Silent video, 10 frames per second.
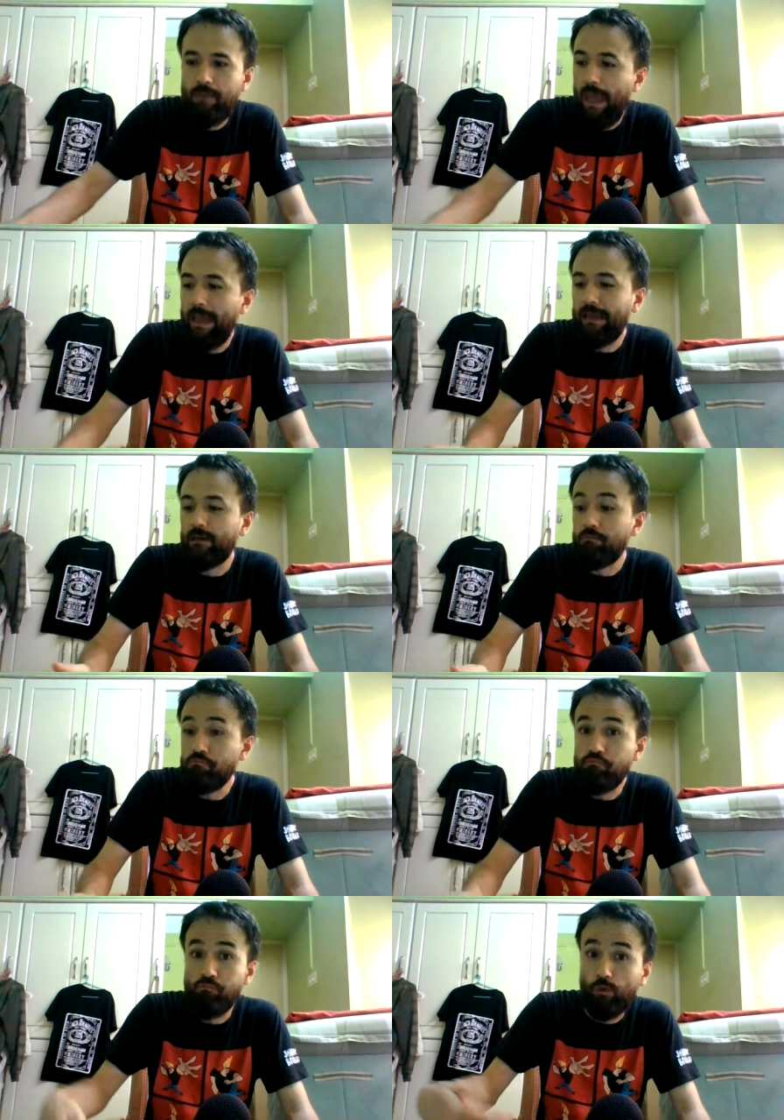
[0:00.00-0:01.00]
in
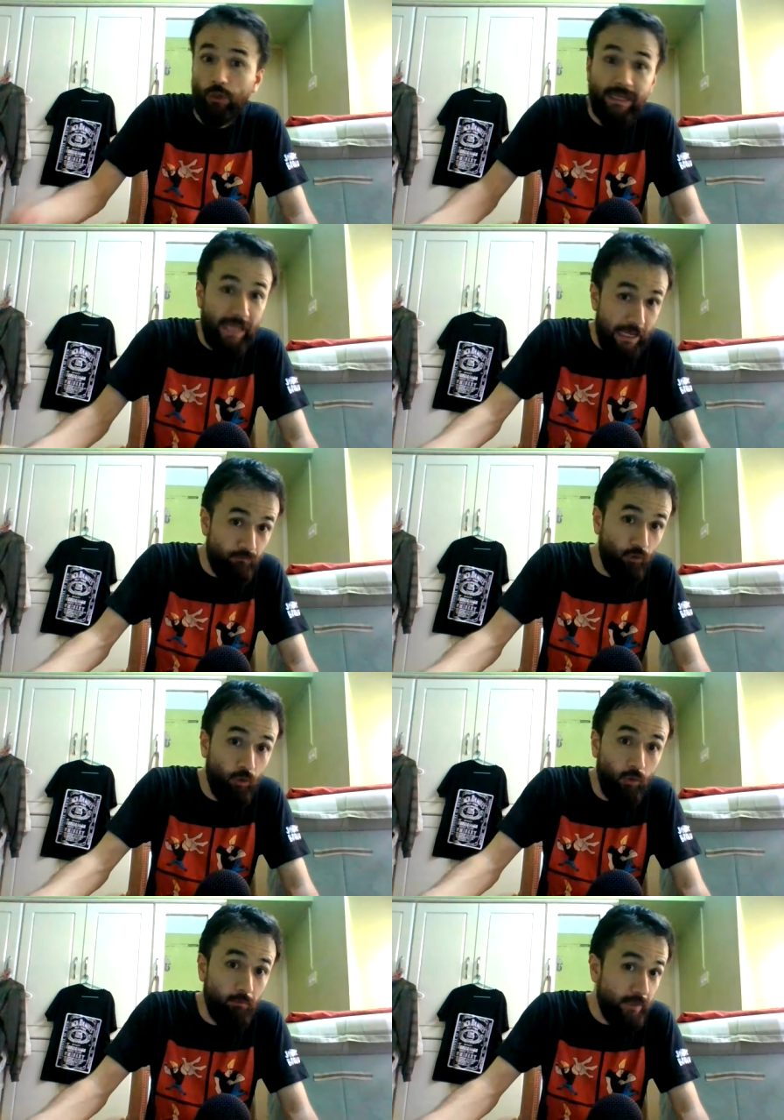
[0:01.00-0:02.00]
late
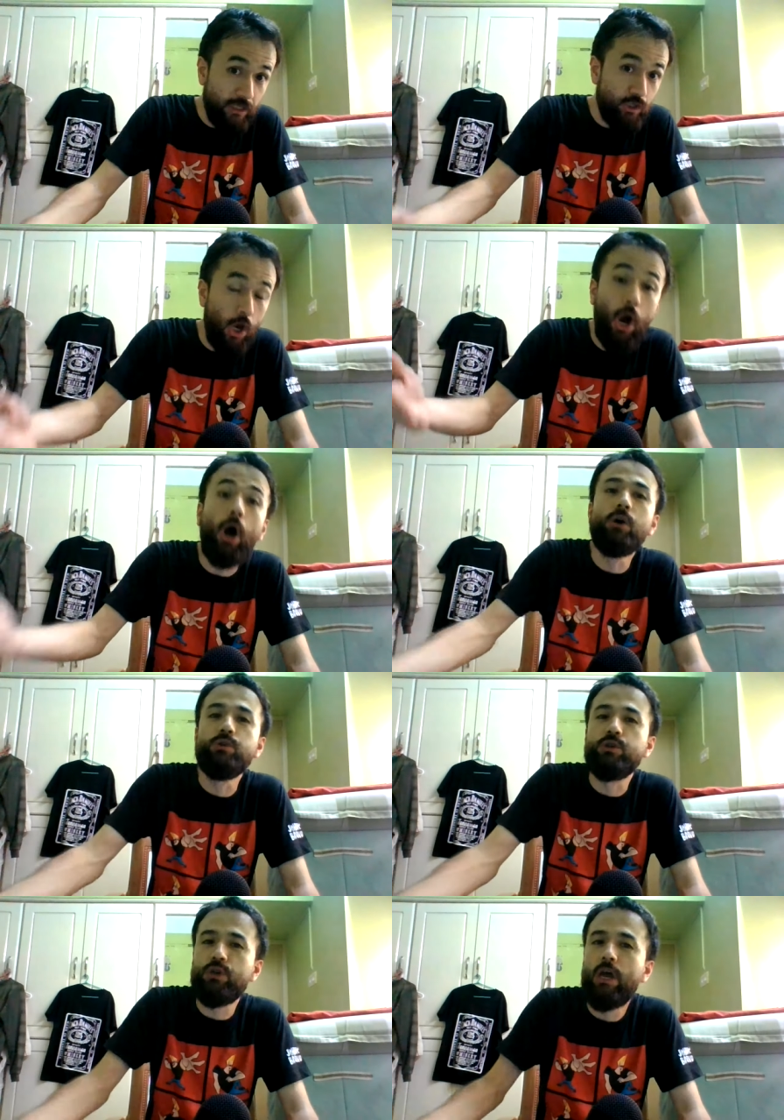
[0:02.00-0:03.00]
April
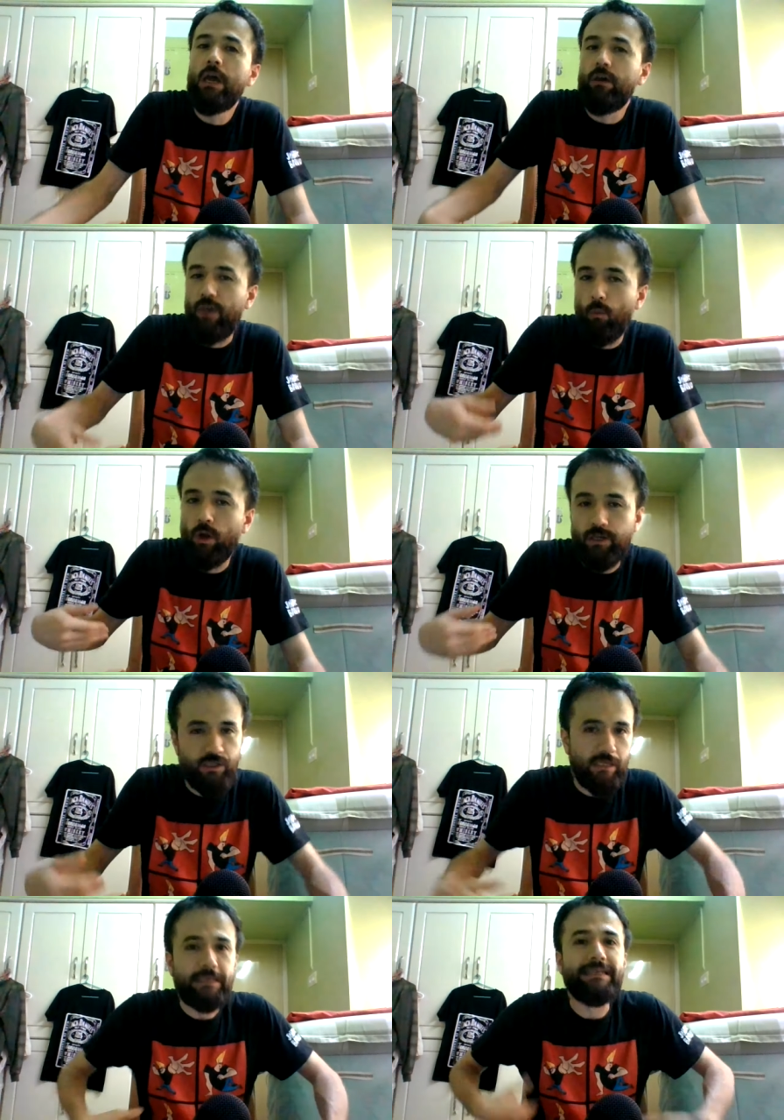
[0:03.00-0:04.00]
because they wanted
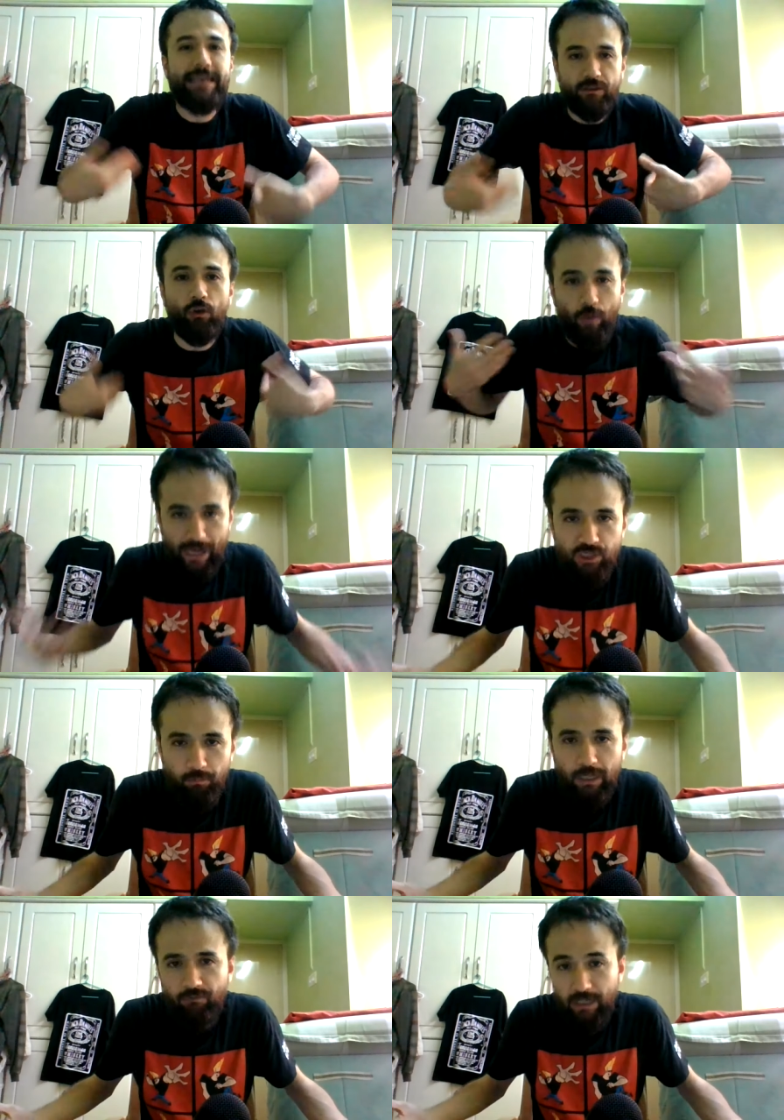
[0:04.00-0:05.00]
to get the last
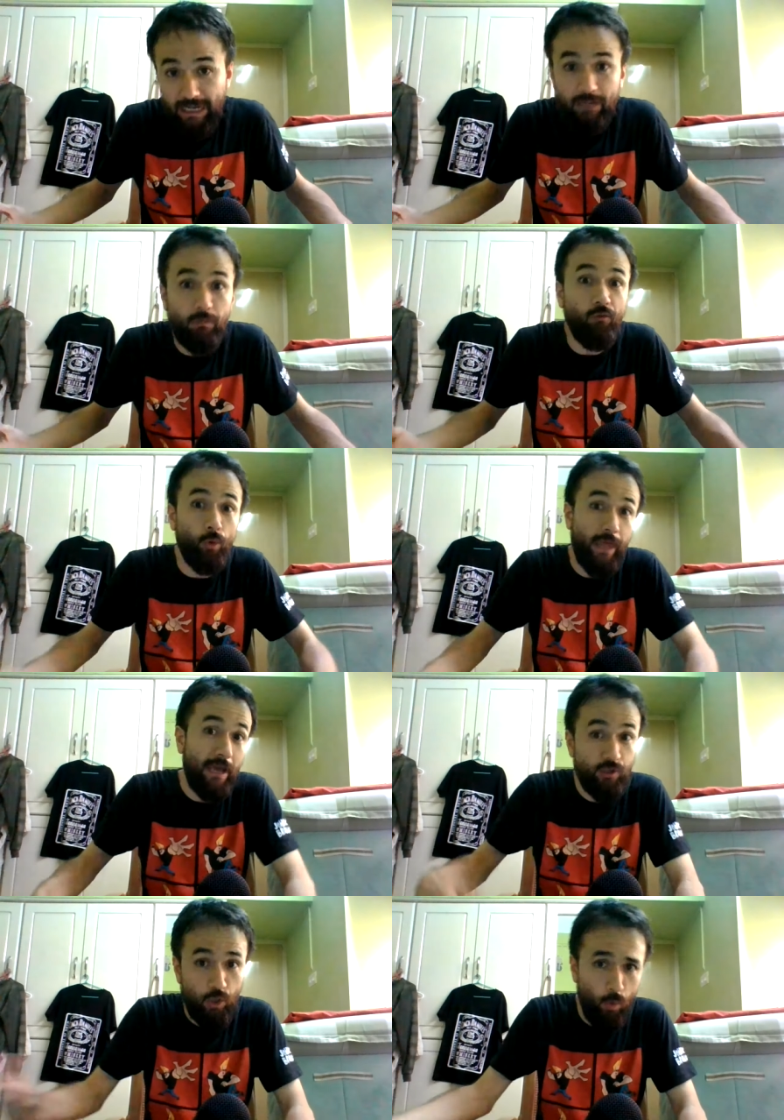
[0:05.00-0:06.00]
bit of it in before they
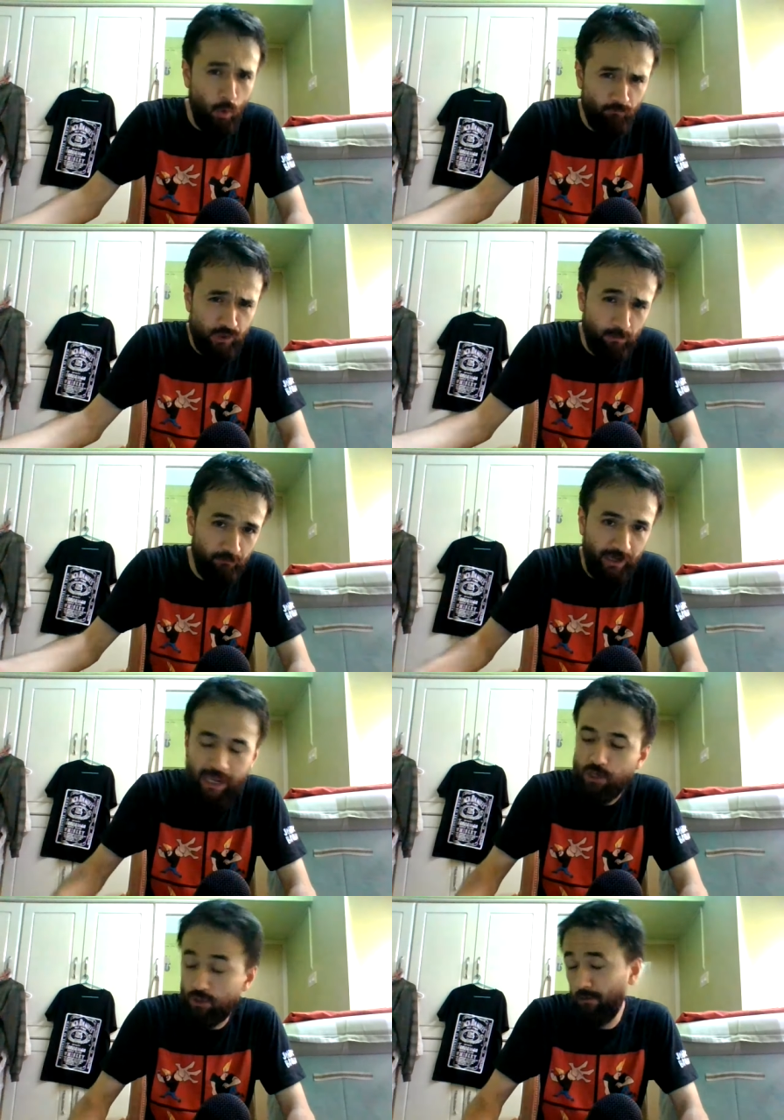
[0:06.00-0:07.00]
had to go home for summer vacation.